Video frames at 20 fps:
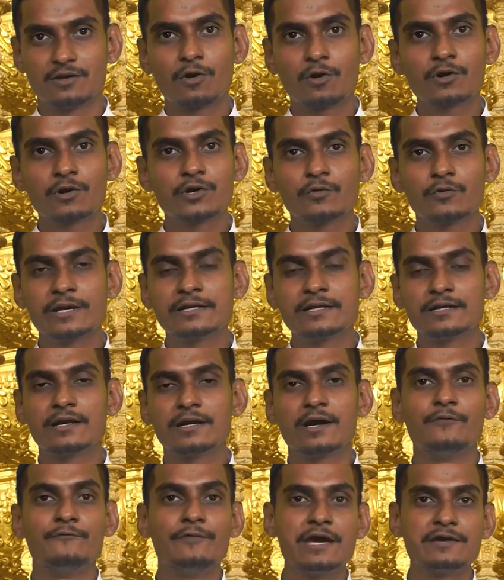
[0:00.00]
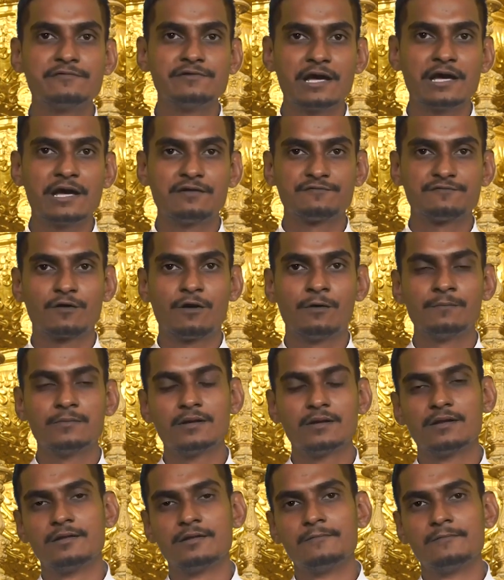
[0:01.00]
not knowing where we are from,